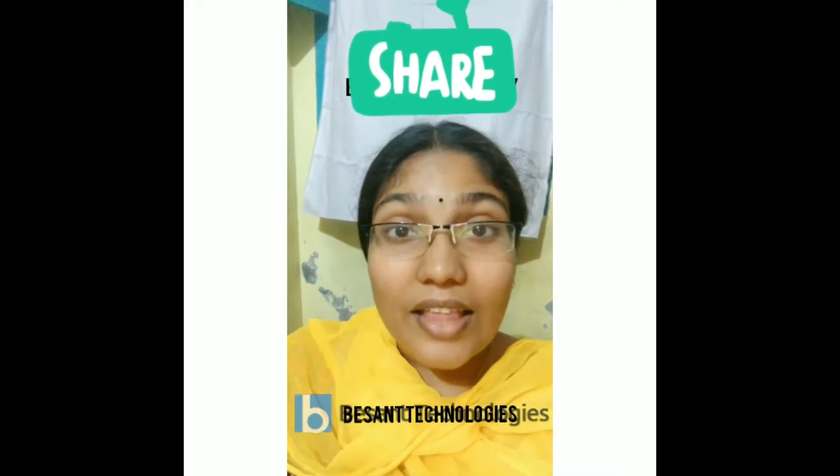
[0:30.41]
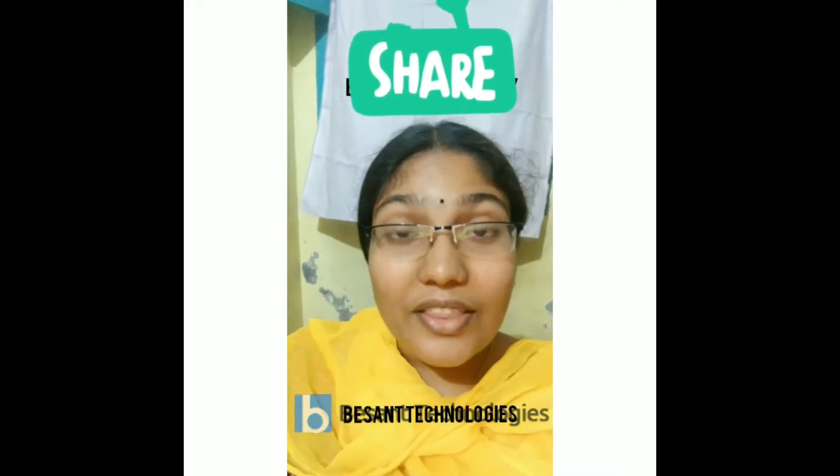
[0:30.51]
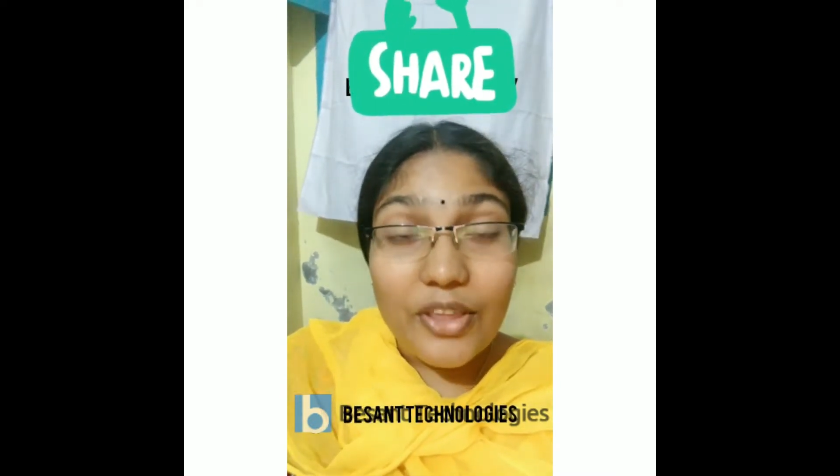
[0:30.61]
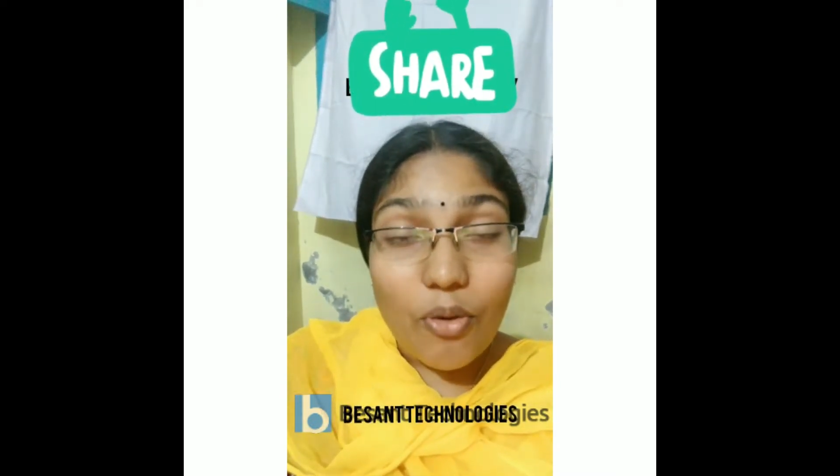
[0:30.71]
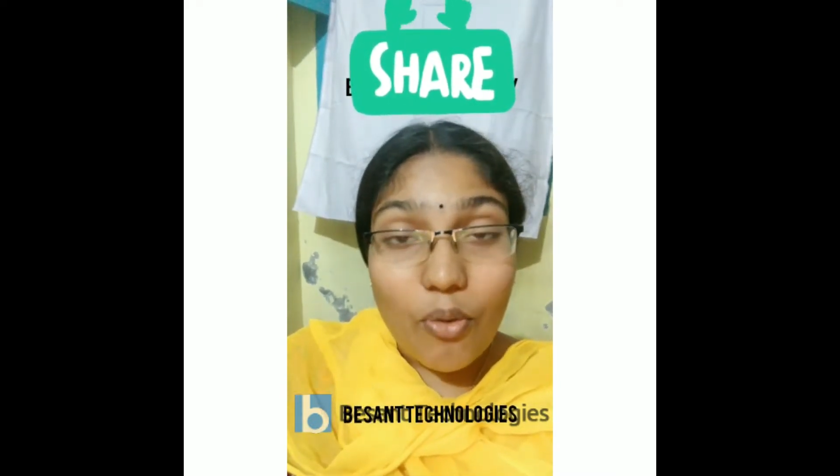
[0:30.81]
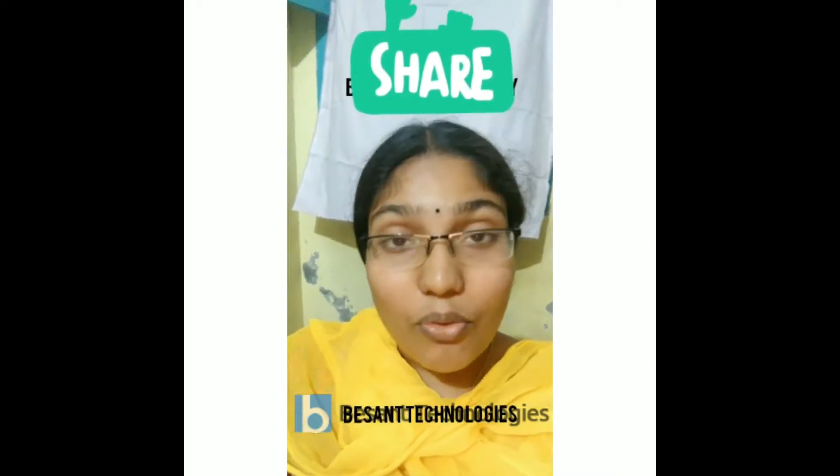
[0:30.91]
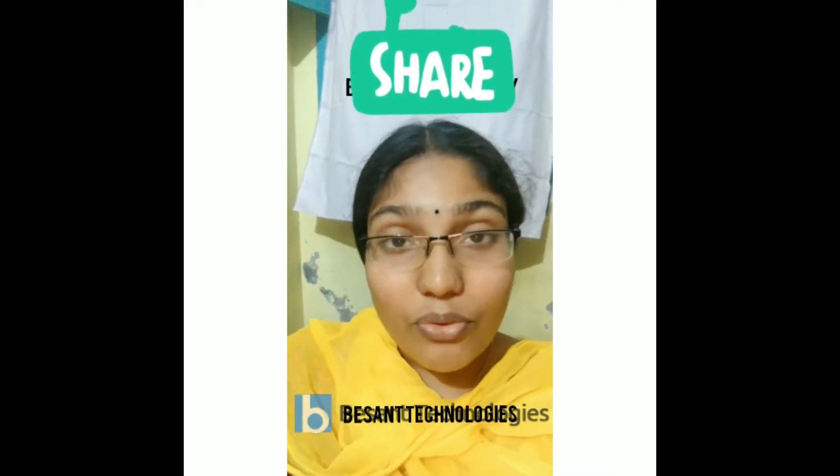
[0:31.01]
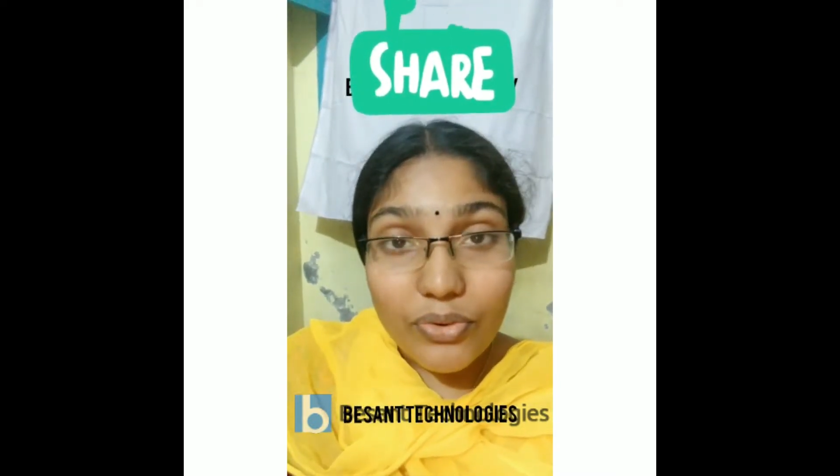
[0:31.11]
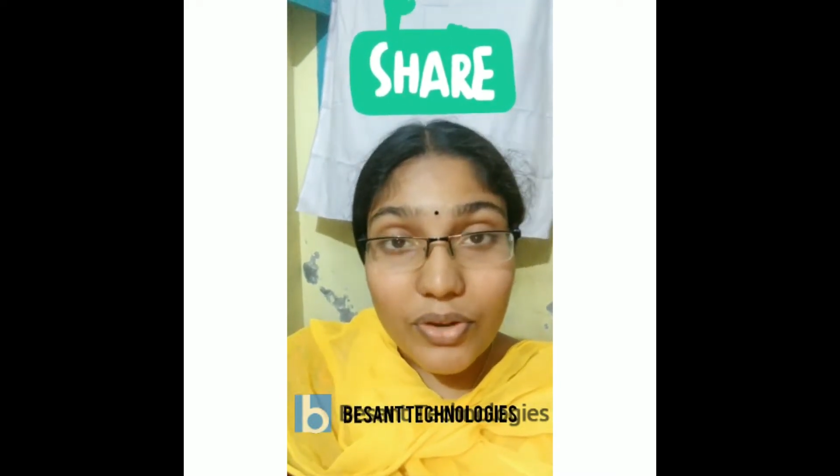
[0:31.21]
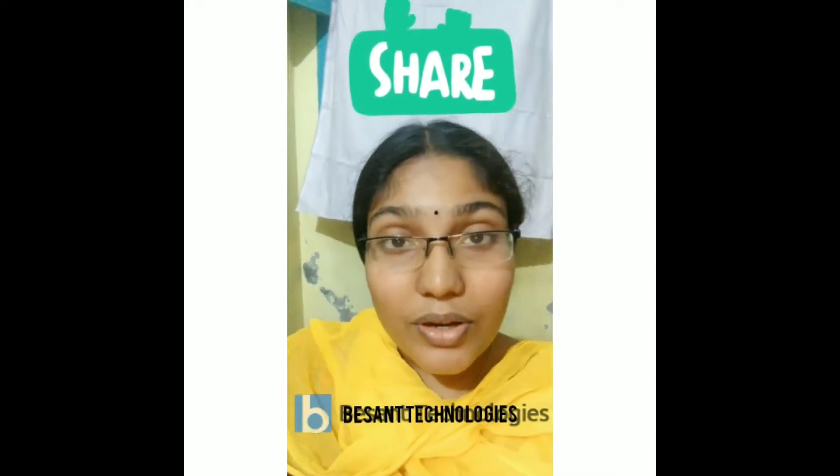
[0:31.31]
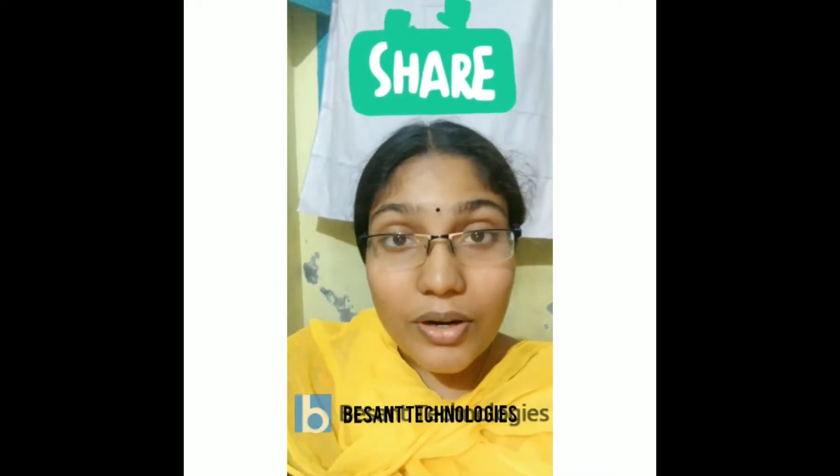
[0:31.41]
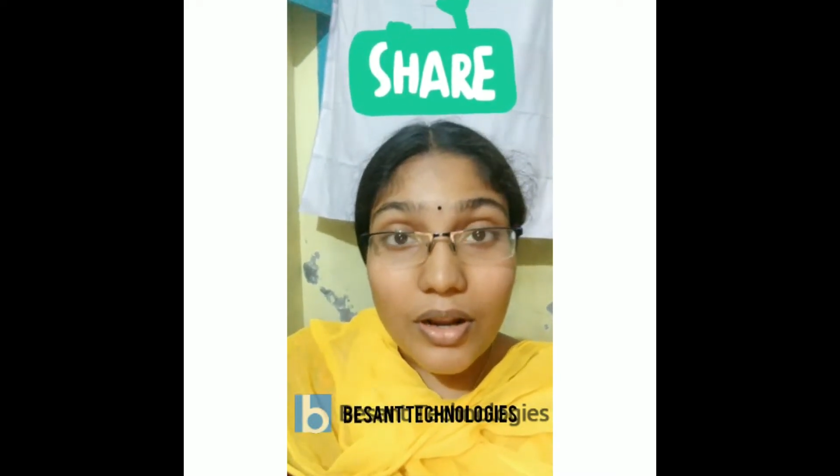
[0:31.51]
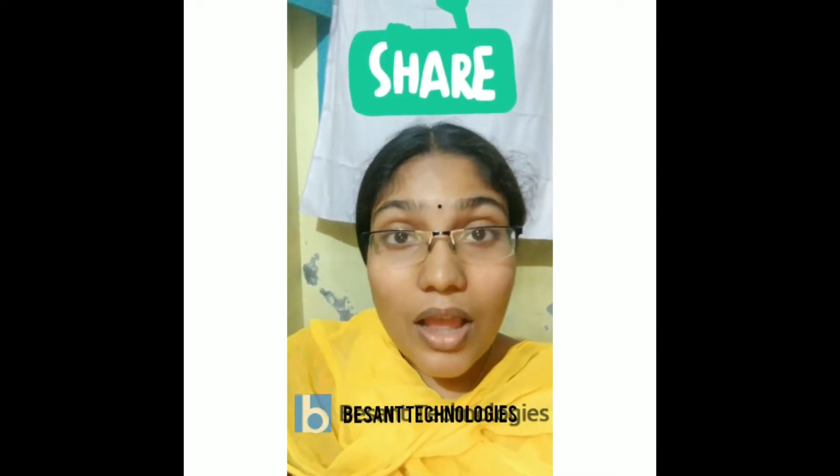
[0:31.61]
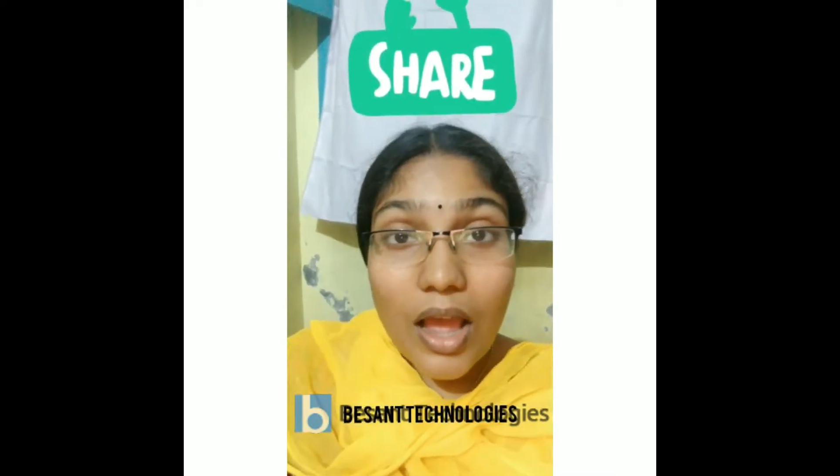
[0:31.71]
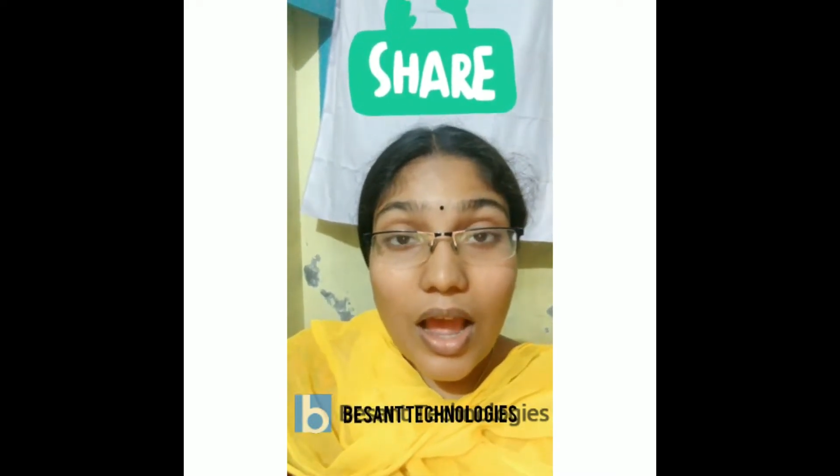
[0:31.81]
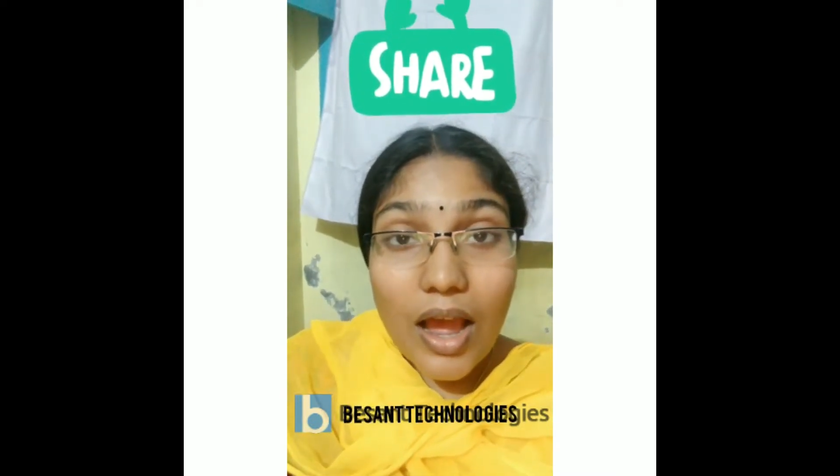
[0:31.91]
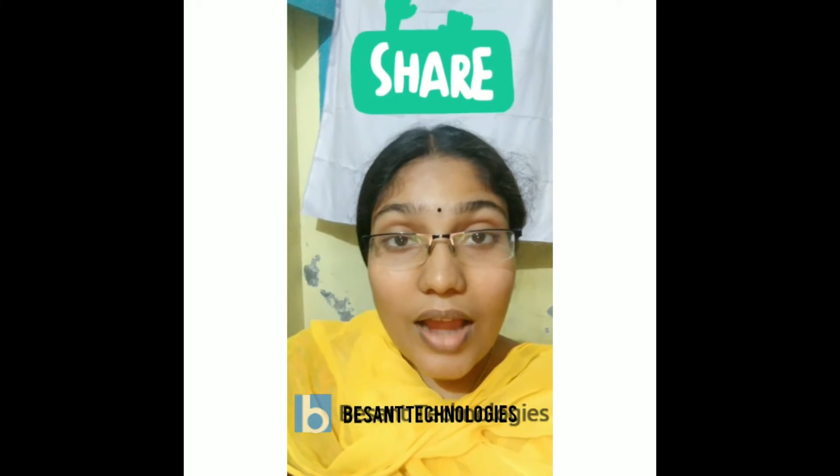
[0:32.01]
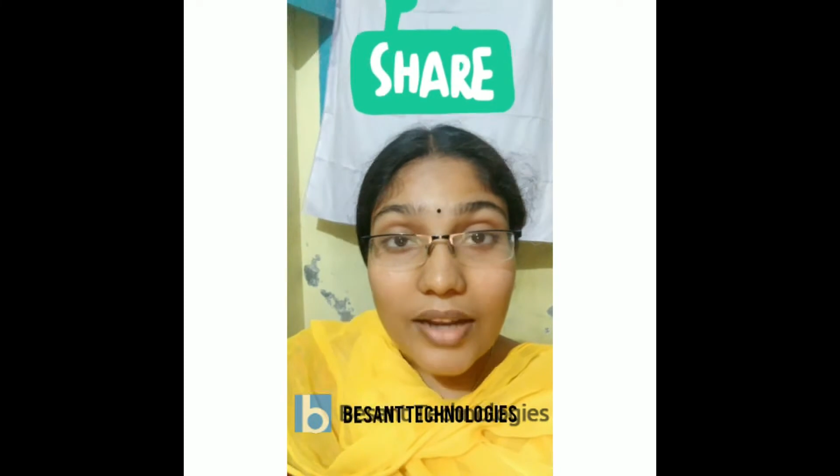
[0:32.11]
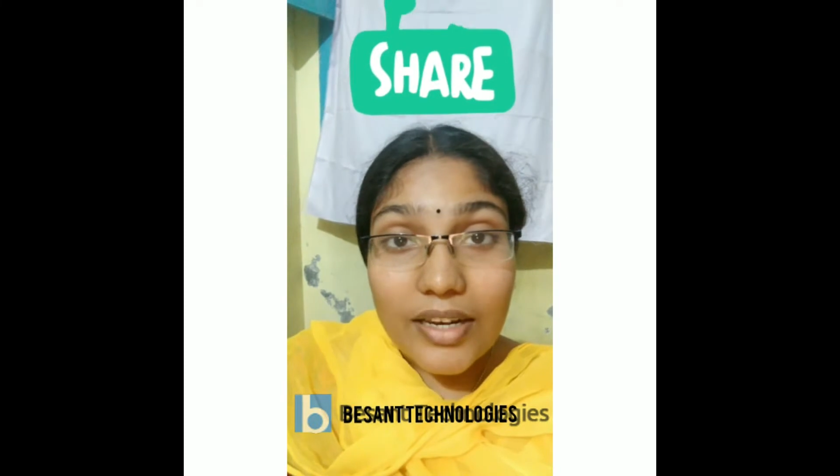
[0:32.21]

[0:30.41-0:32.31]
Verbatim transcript: they offer IT